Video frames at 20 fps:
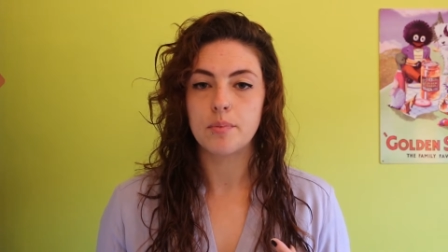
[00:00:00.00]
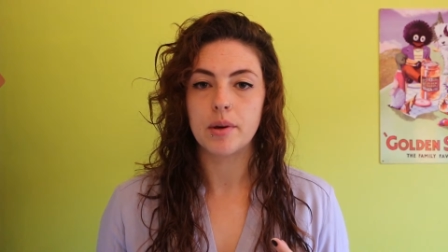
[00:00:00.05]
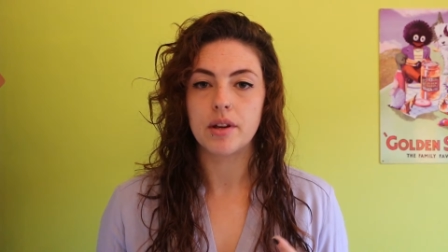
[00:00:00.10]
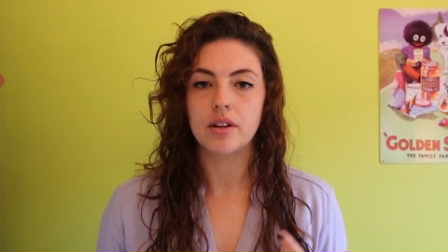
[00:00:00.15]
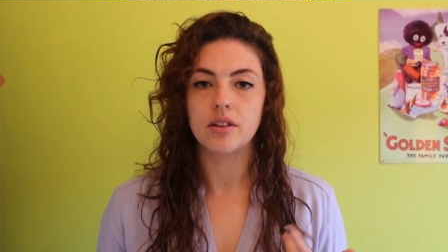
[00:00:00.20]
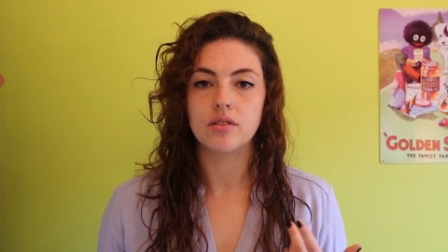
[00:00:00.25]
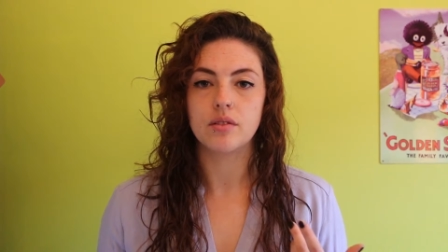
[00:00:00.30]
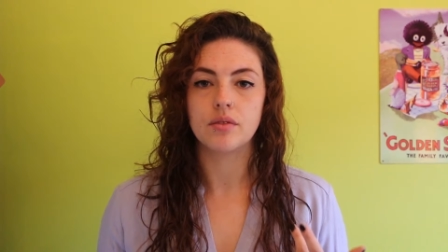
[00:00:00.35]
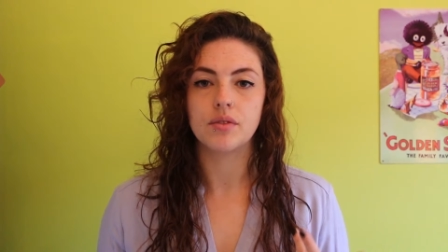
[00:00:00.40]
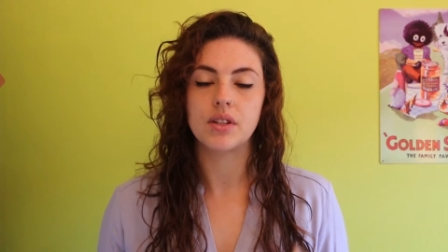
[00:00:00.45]

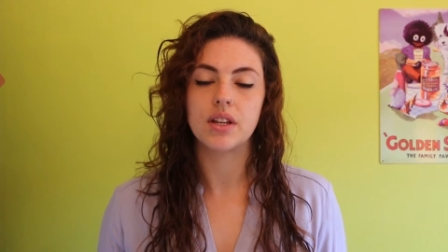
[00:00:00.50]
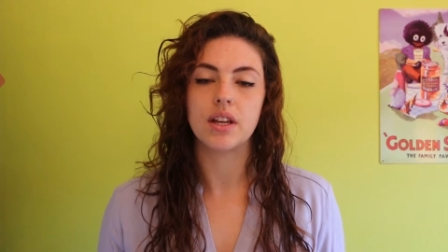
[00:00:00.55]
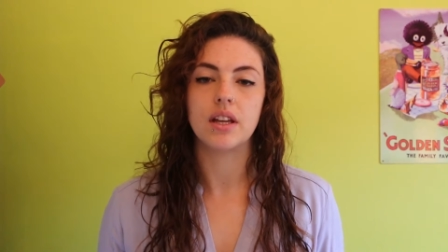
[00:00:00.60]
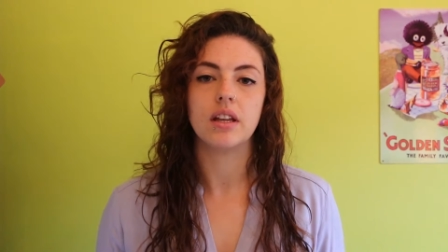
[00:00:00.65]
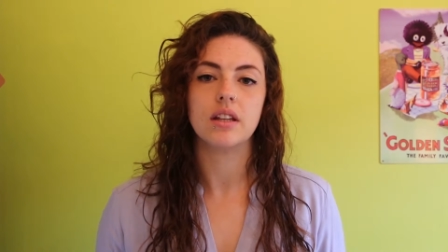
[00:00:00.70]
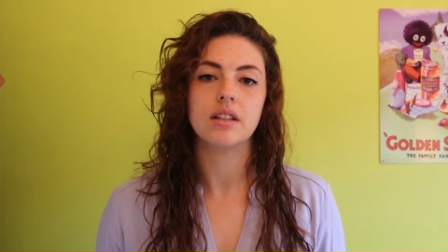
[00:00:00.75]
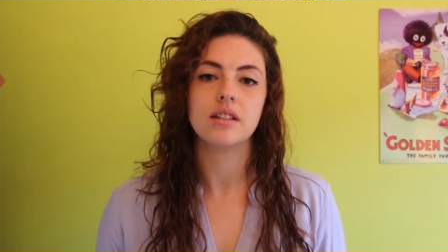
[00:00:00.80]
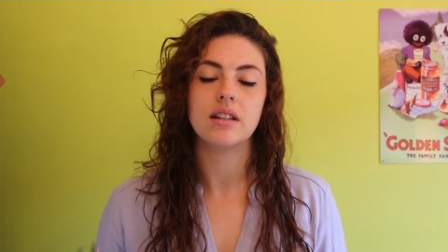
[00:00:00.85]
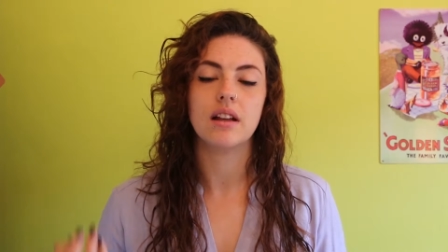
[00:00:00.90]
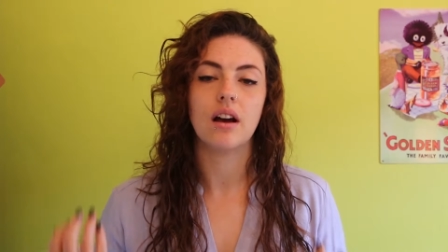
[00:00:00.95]
because
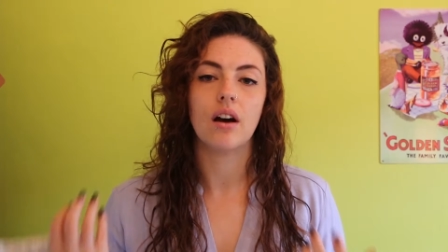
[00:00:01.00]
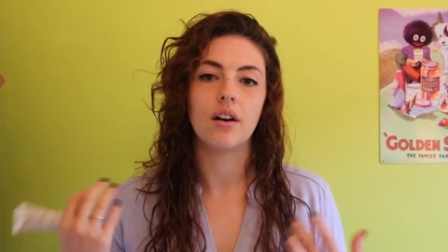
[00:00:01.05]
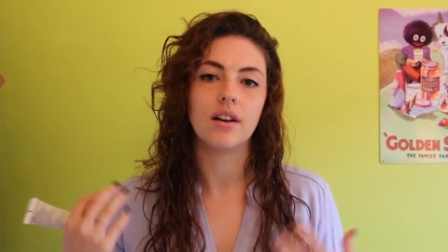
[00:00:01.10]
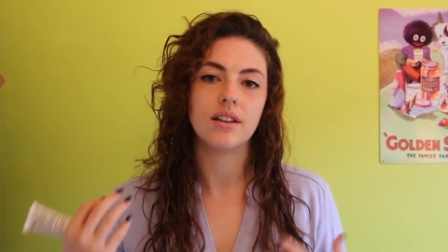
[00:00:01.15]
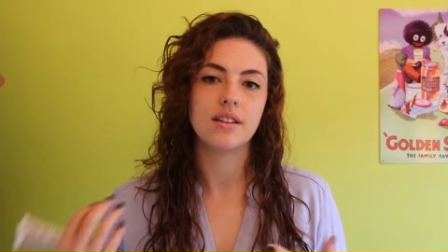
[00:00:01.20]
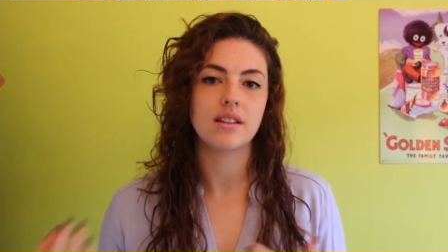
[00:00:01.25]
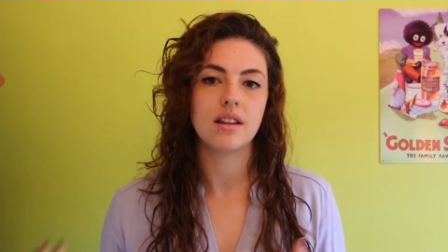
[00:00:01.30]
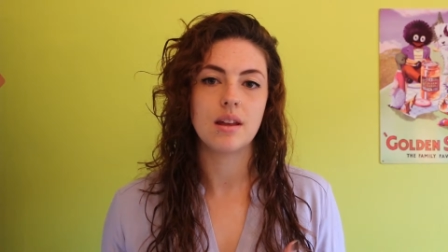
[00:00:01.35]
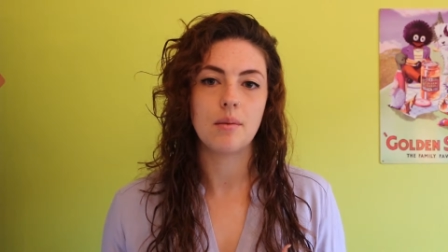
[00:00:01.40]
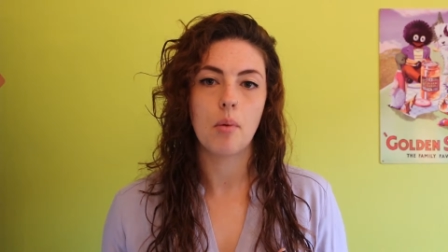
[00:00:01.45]
obviously I
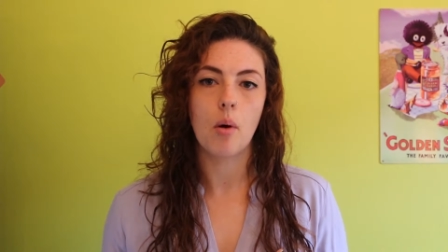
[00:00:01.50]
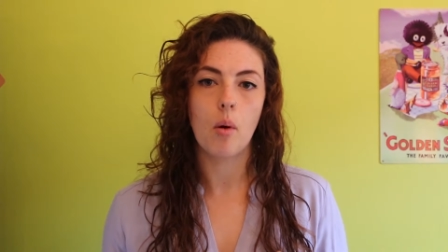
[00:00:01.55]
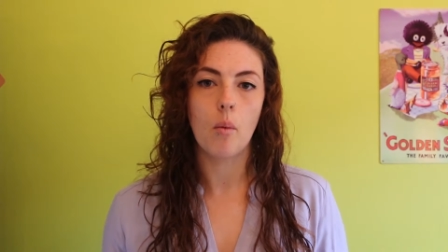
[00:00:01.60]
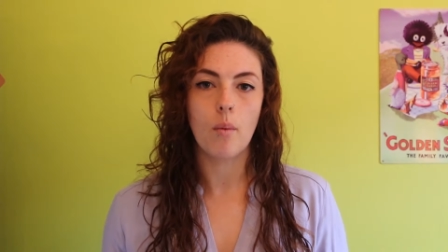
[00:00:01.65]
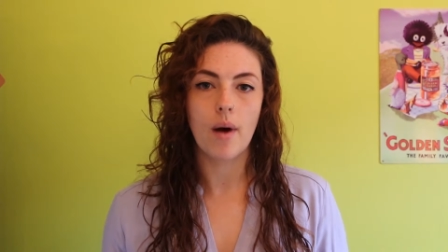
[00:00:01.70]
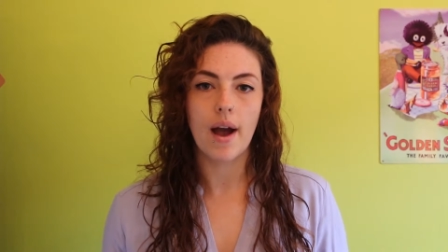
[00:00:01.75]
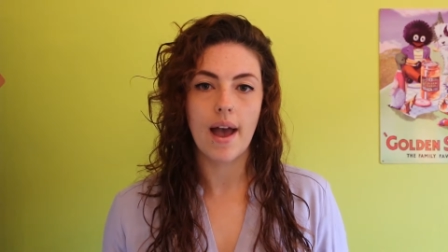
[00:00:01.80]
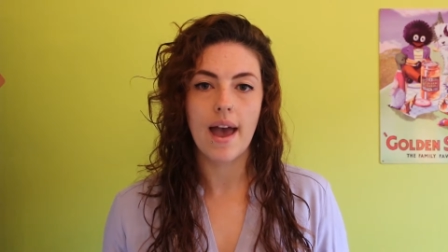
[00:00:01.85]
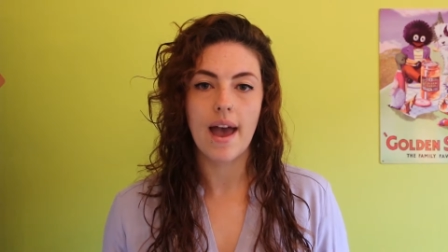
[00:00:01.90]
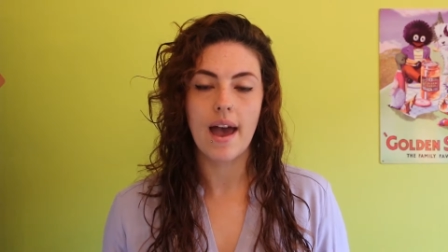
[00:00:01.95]
sleep on
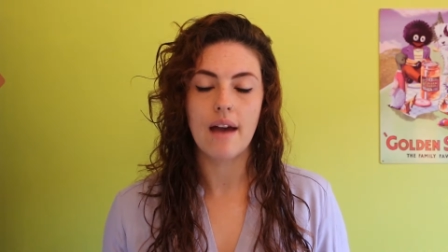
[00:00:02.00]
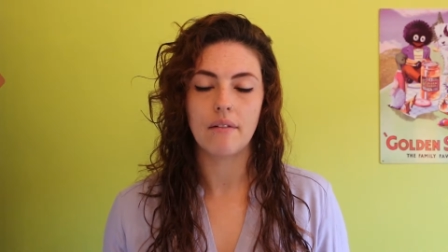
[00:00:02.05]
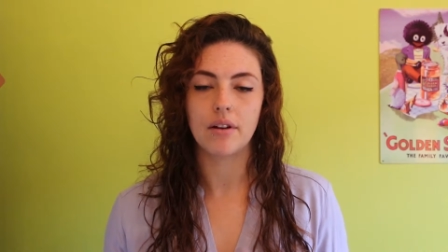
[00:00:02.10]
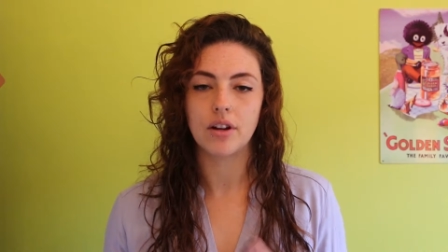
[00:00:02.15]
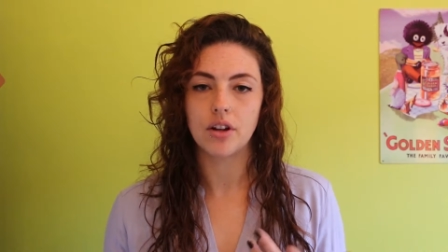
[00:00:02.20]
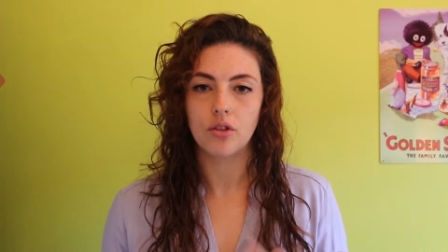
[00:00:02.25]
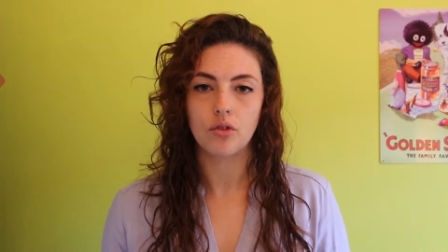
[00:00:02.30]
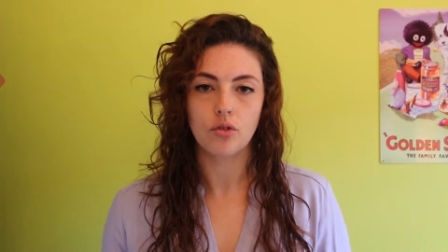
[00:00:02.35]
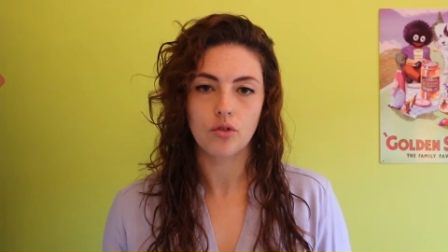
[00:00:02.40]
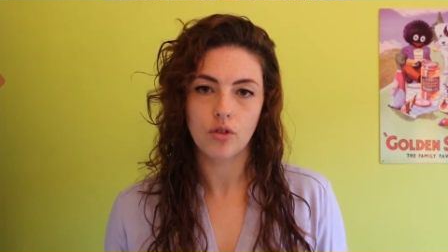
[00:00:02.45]
wet hair, I
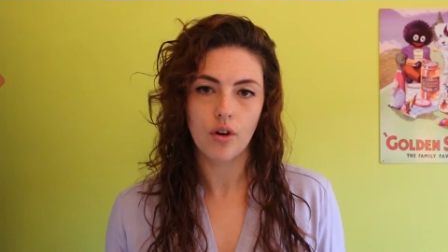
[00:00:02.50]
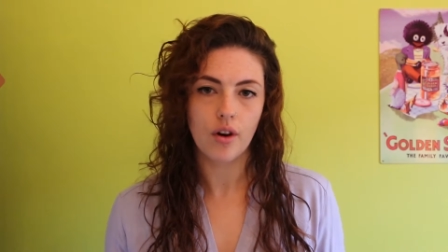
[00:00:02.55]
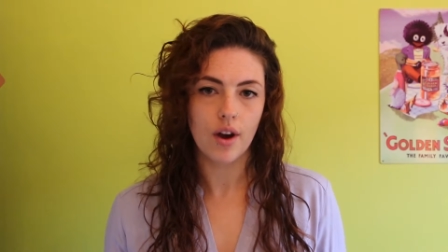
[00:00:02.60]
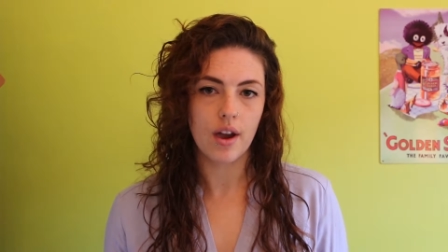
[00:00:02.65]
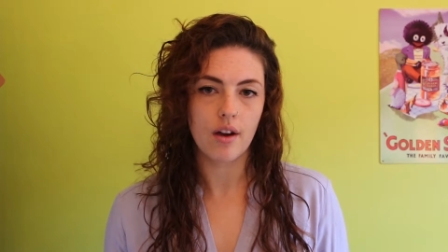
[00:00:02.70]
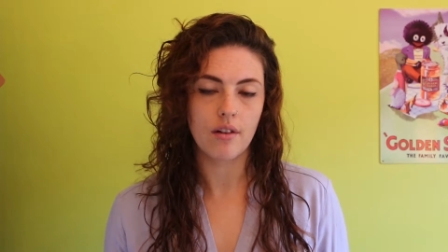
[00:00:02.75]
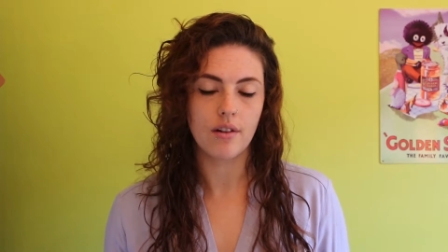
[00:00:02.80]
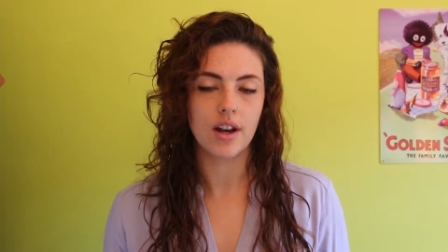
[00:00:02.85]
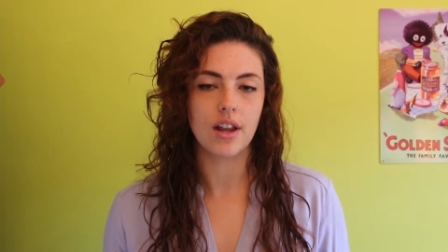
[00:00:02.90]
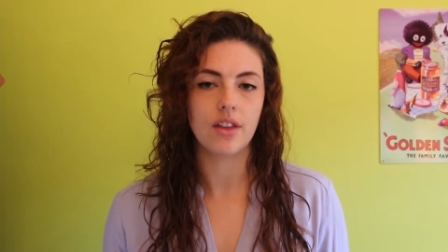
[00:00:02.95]
don't dry
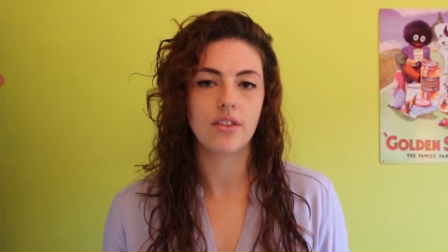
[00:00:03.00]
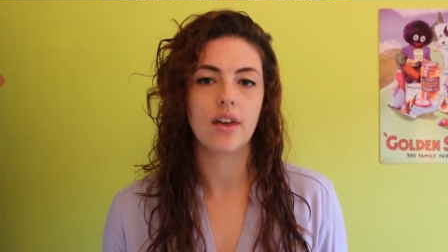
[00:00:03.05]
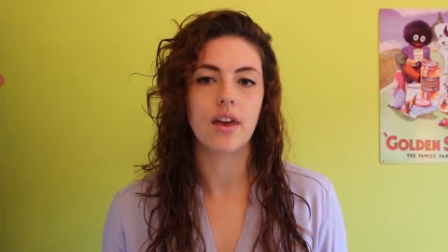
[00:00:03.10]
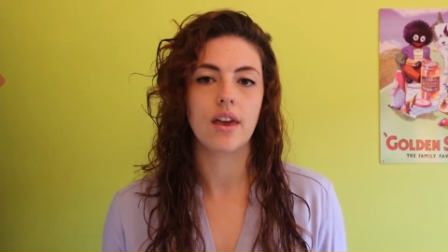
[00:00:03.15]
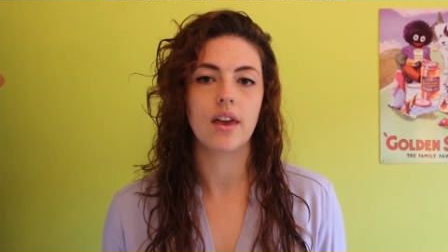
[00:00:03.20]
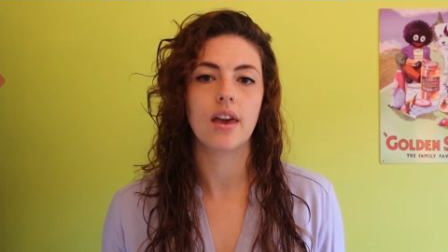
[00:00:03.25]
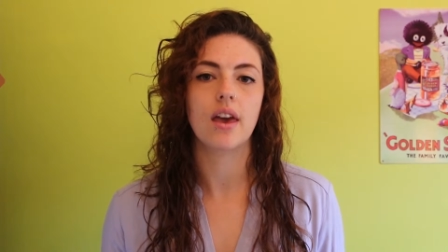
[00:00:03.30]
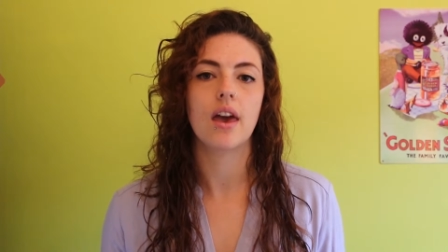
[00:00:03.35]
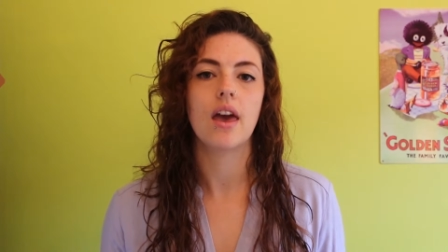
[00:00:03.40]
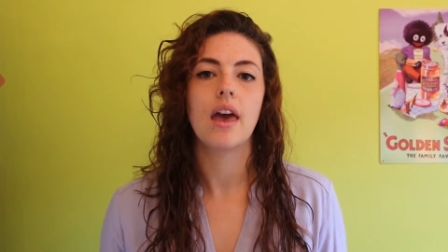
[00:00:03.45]
it or
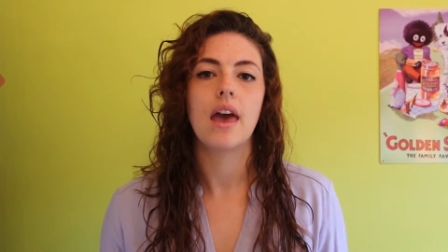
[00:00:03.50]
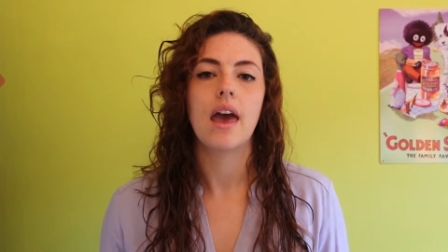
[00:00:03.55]
anything,